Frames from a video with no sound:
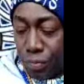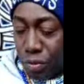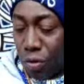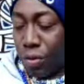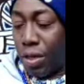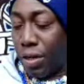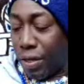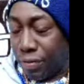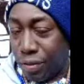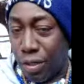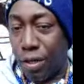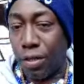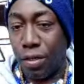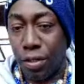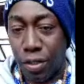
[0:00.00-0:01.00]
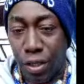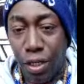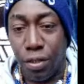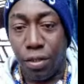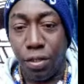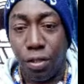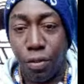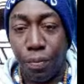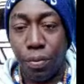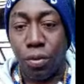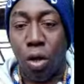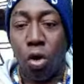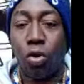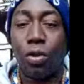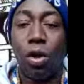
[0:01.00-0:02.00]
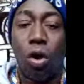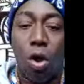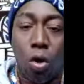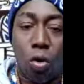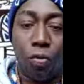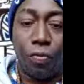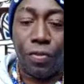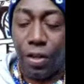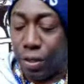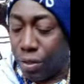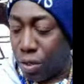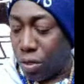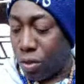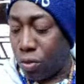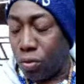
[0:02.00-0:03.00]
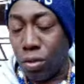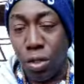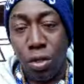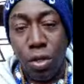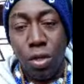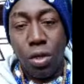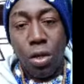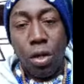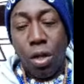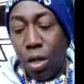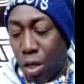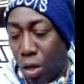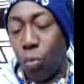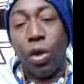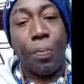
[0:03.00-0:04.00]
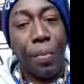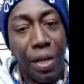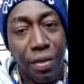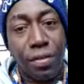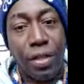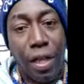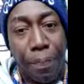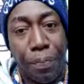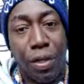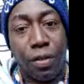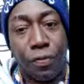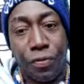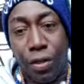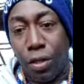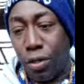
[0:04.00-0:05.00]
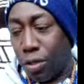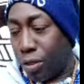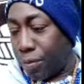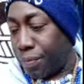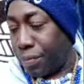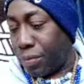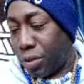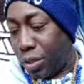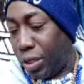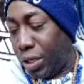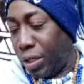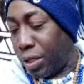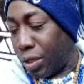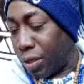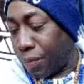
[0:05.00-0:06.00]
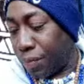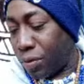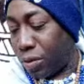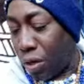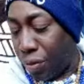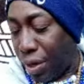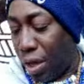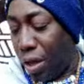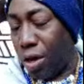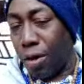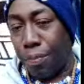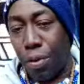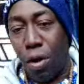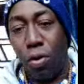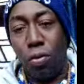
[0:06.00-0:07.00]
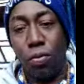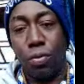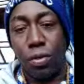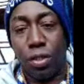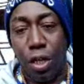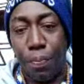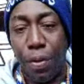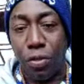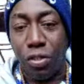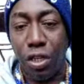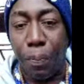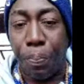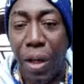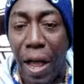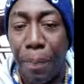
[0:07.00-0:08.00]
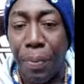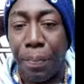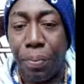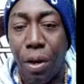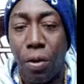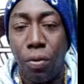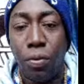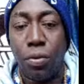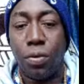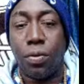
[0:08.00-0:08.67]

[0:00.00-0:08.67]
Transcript: So yeah, that's another little key tip. Go to your old videos and remix that bitch up. You did. So yeah, bro. Keep your shit popping, bro.